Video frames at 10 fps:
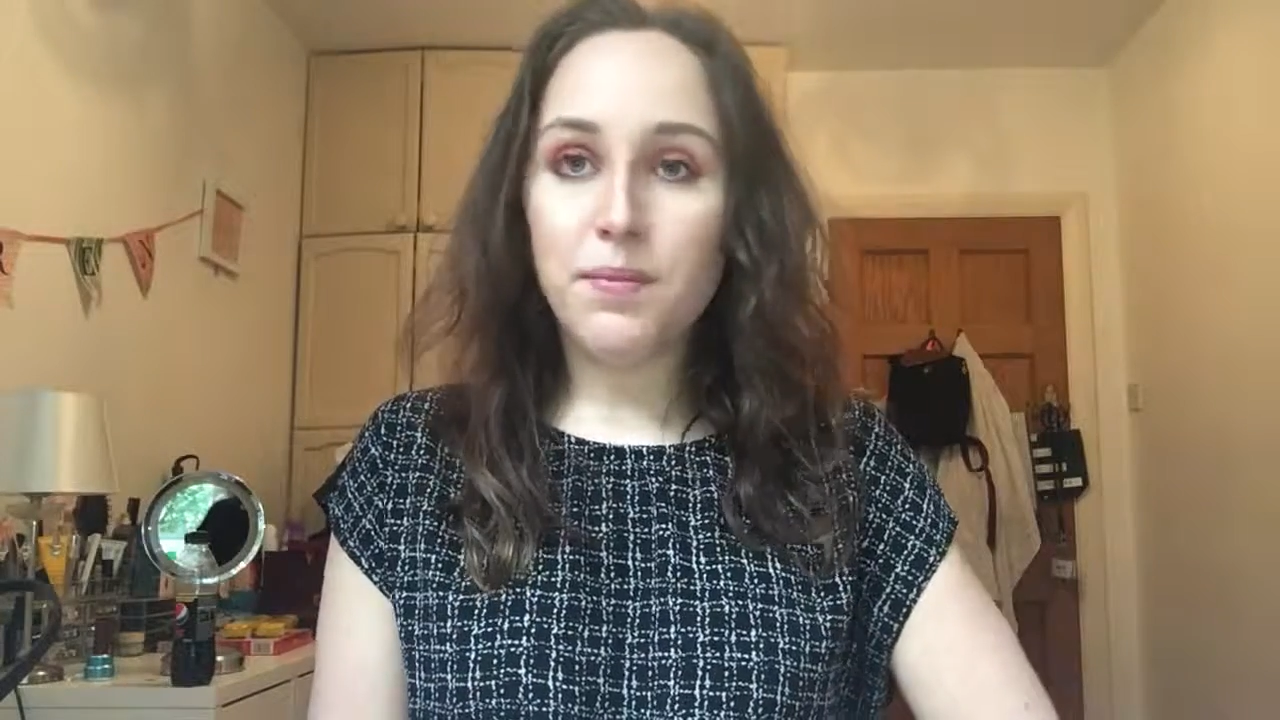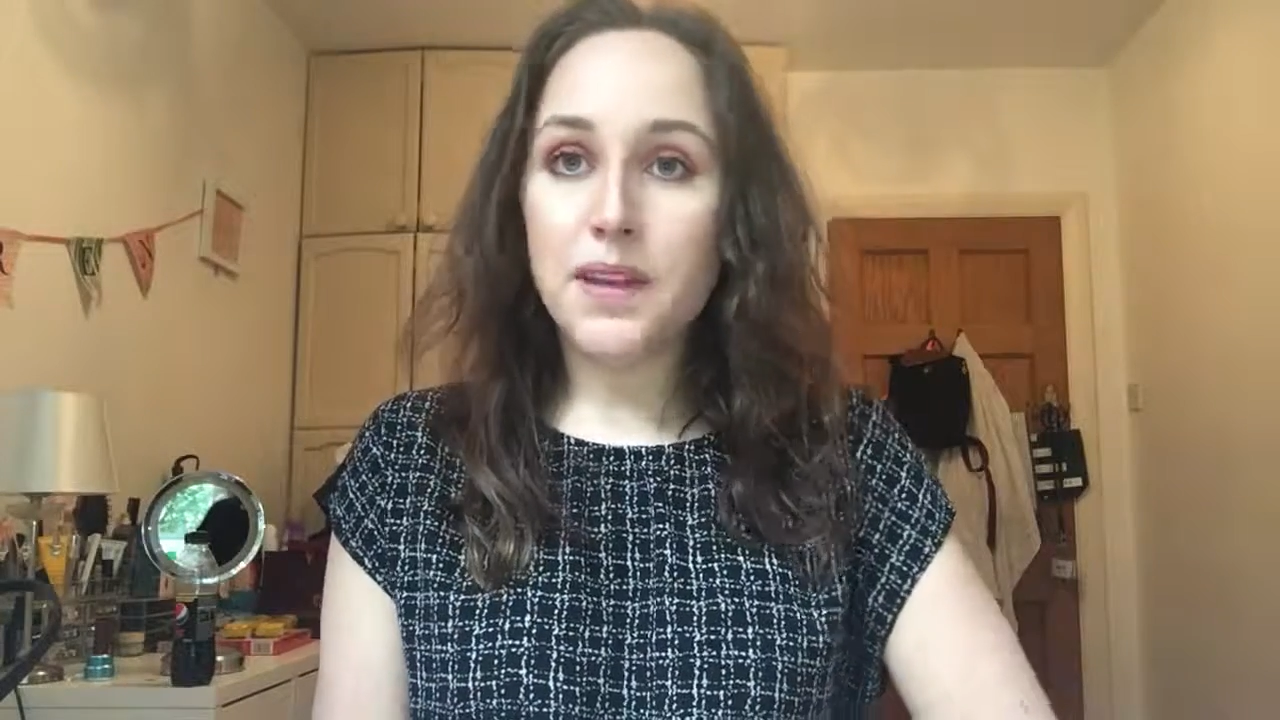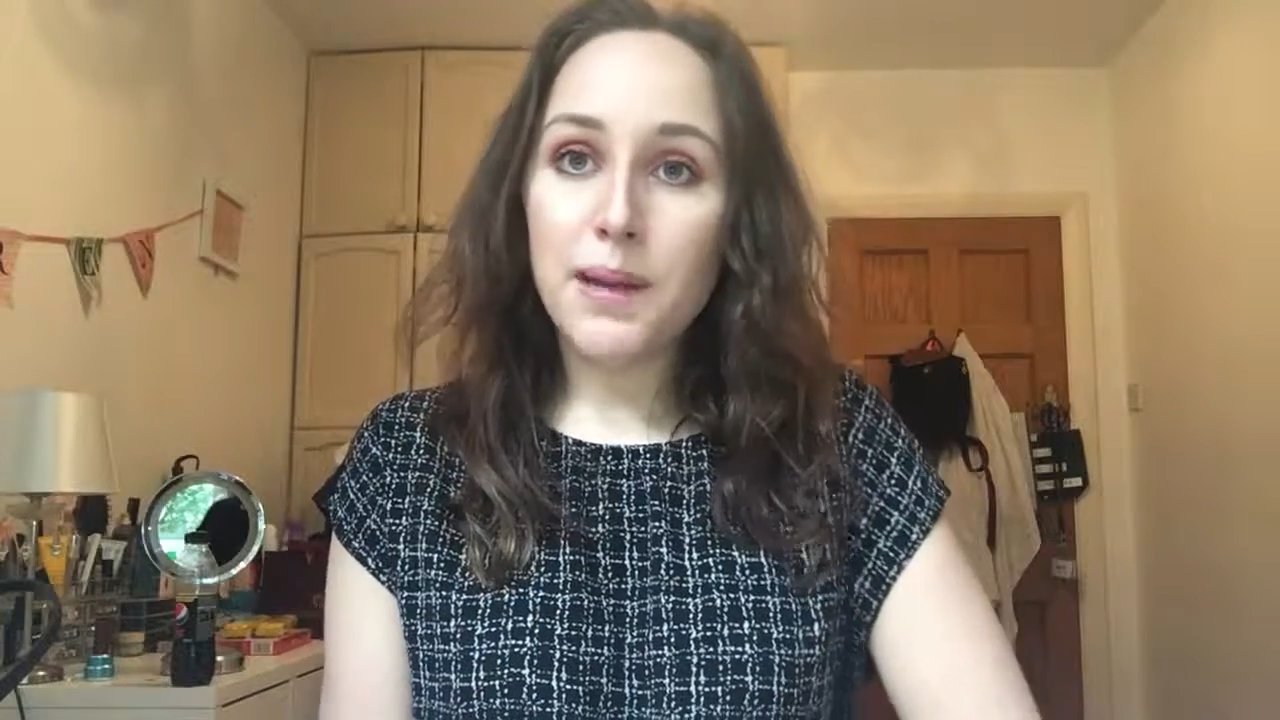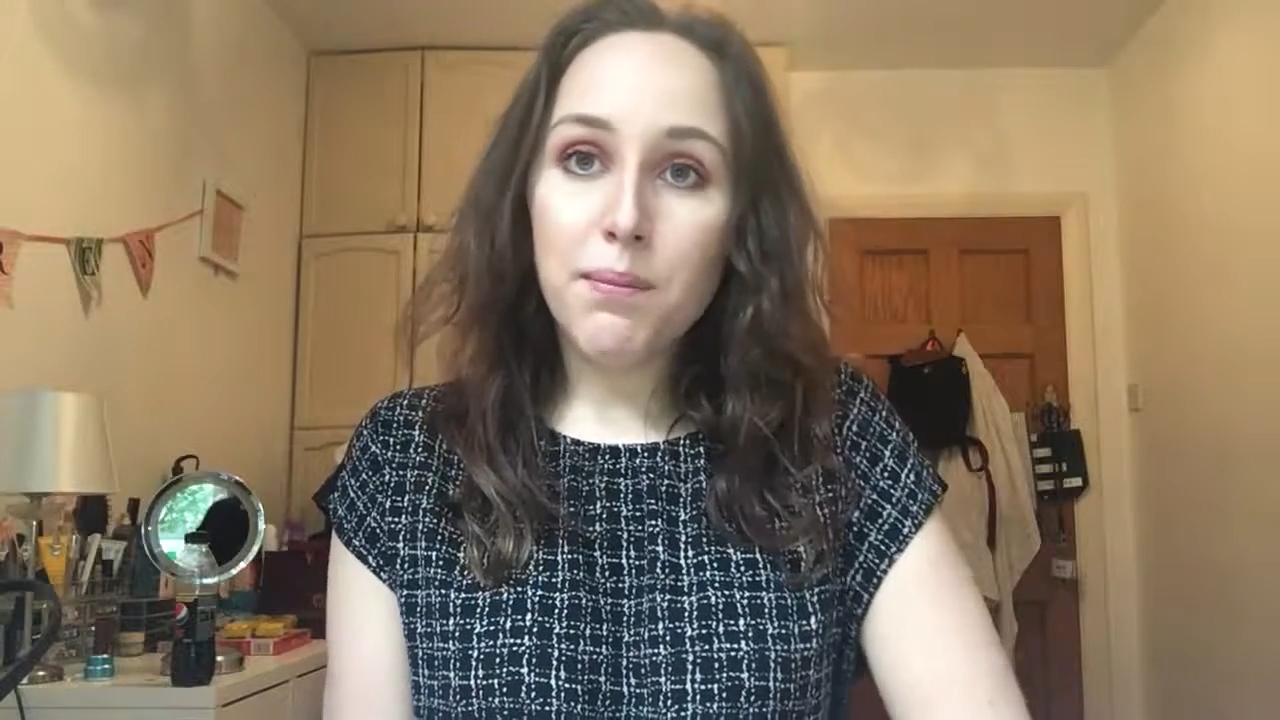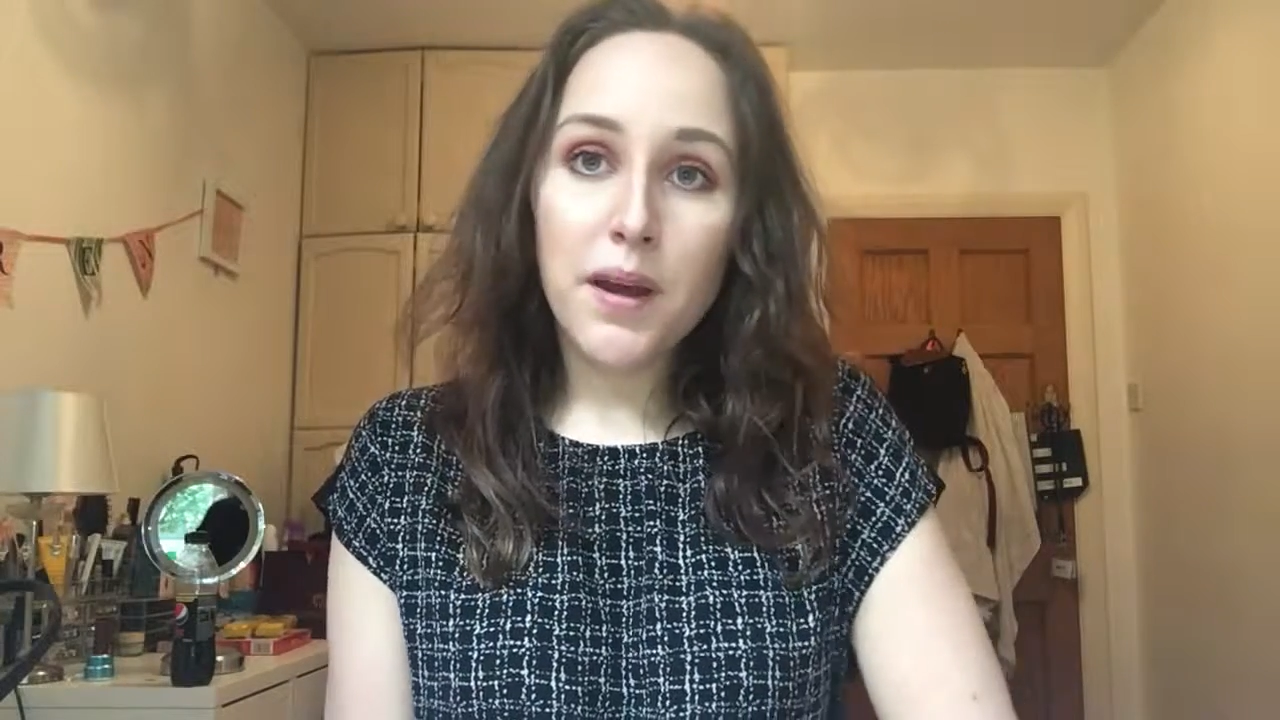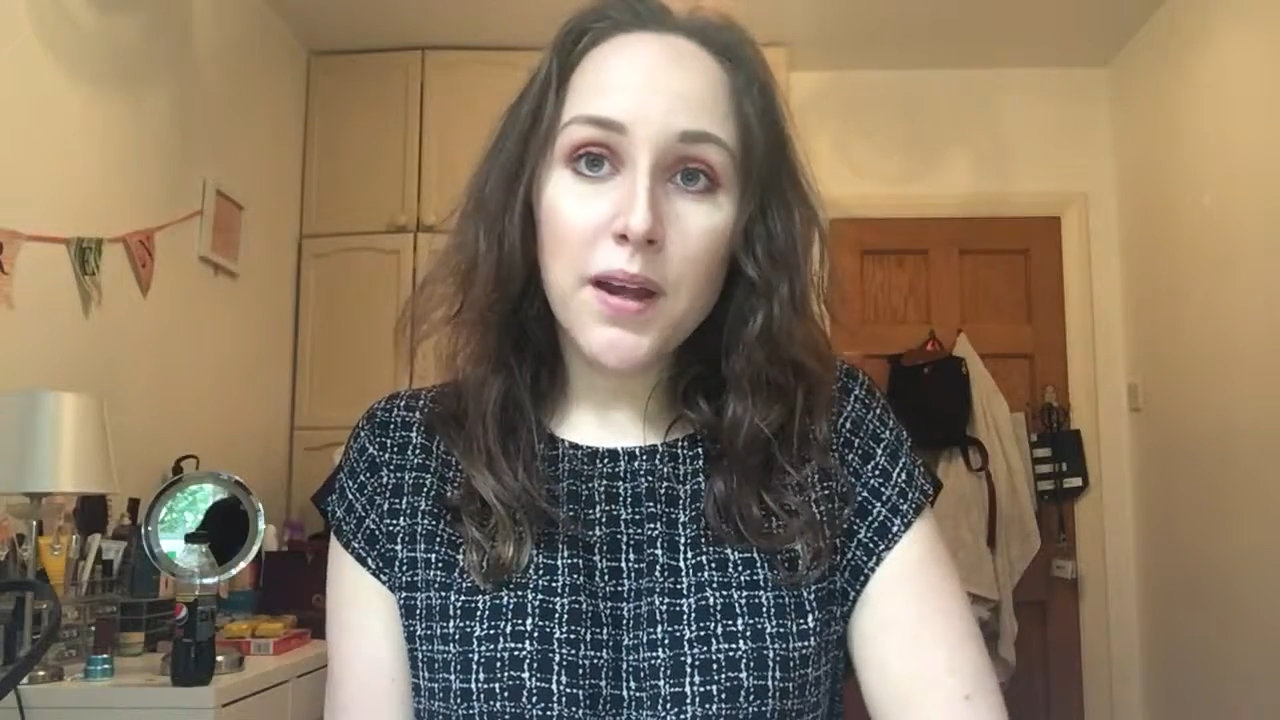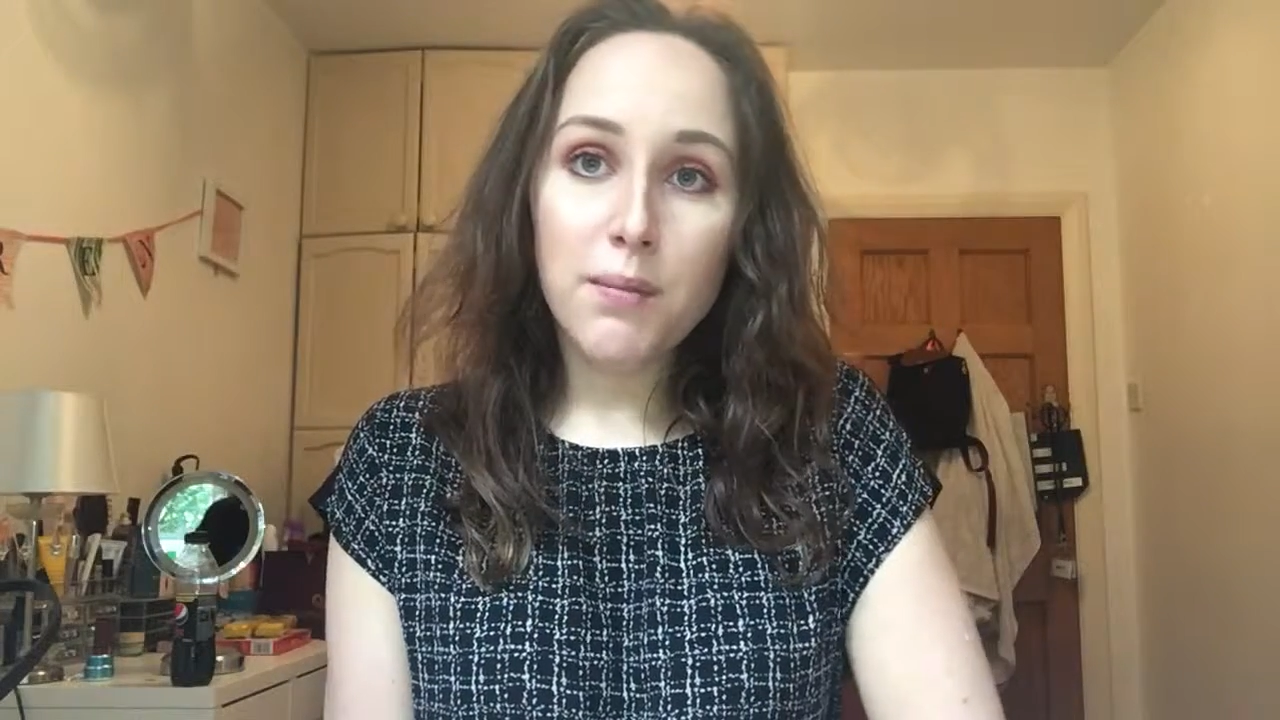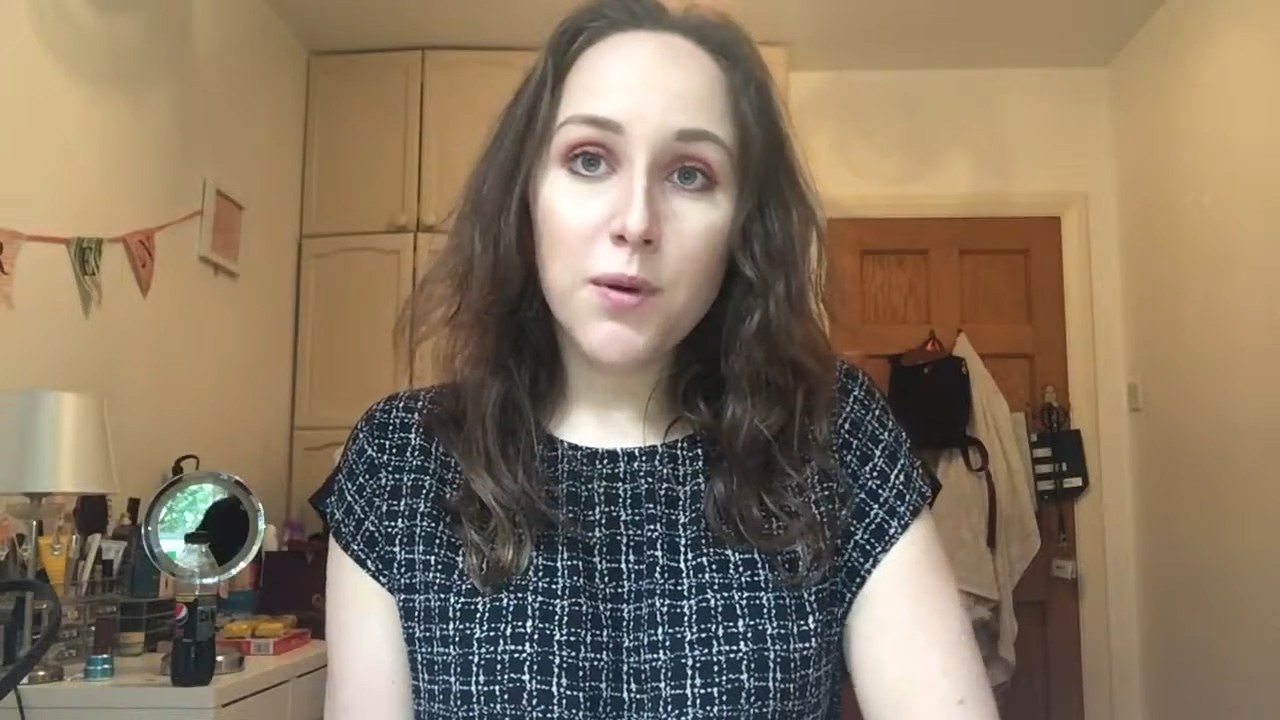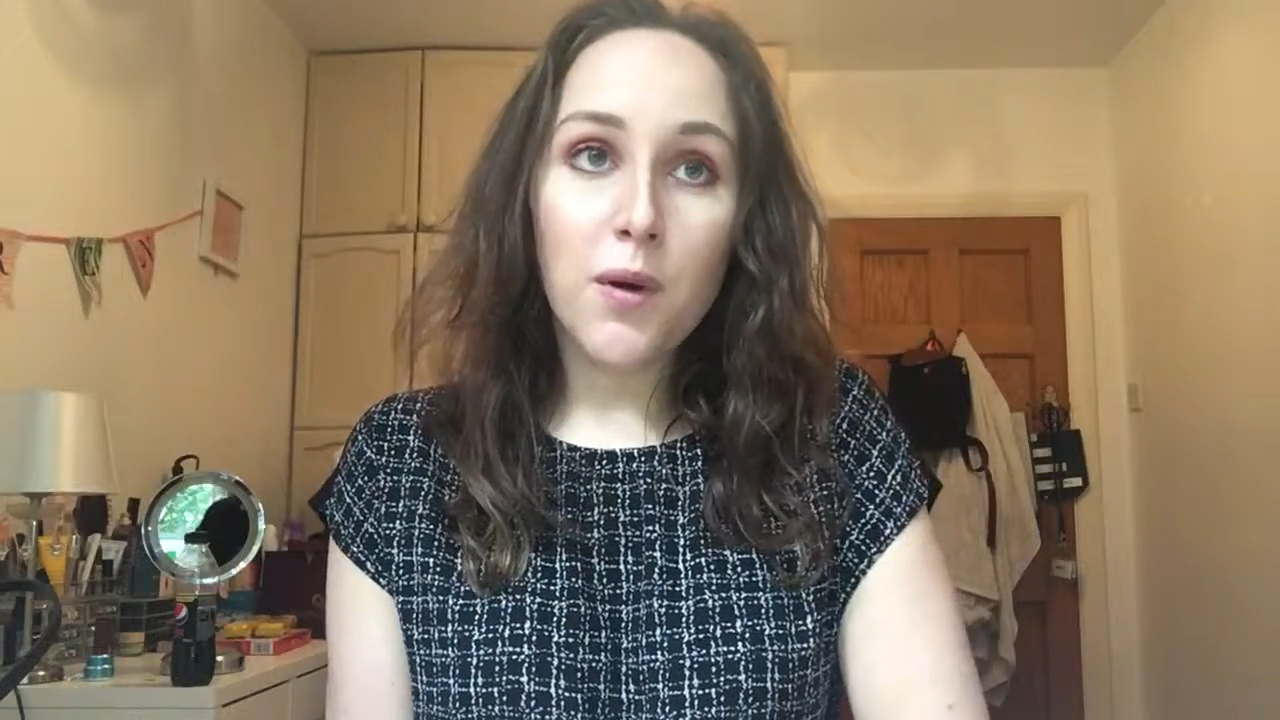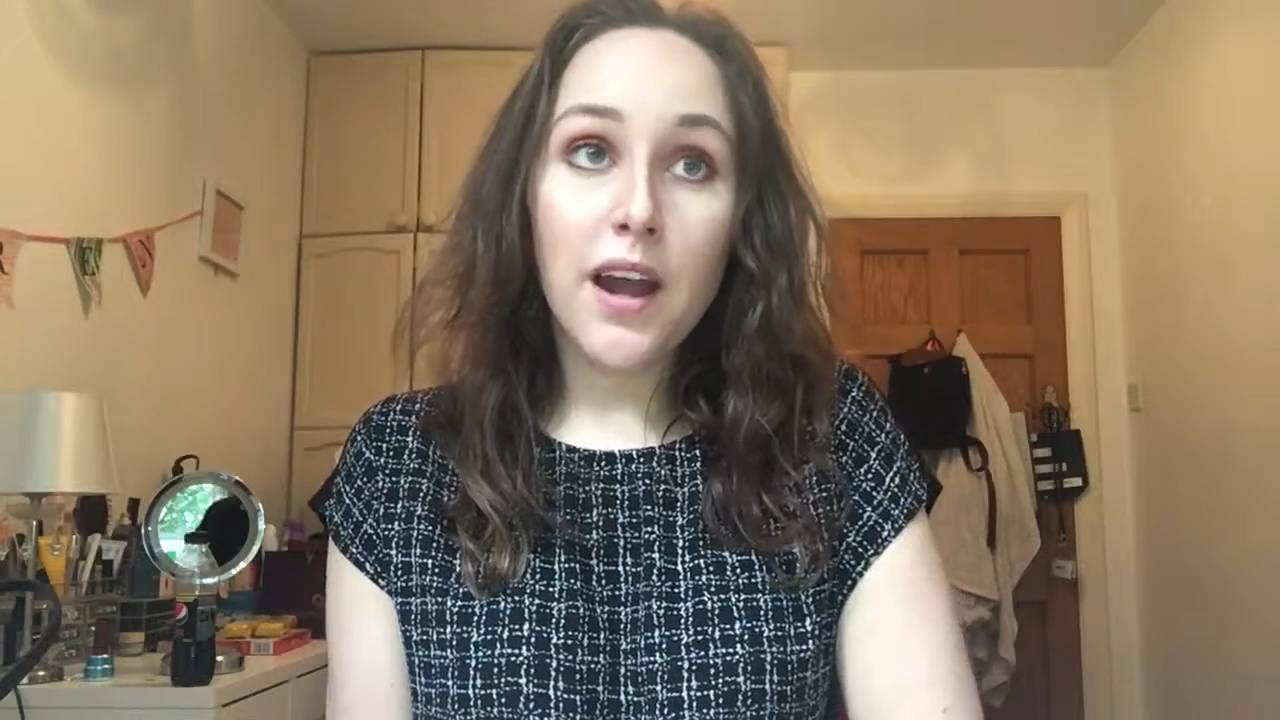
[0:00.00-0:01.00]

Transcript: deep purple.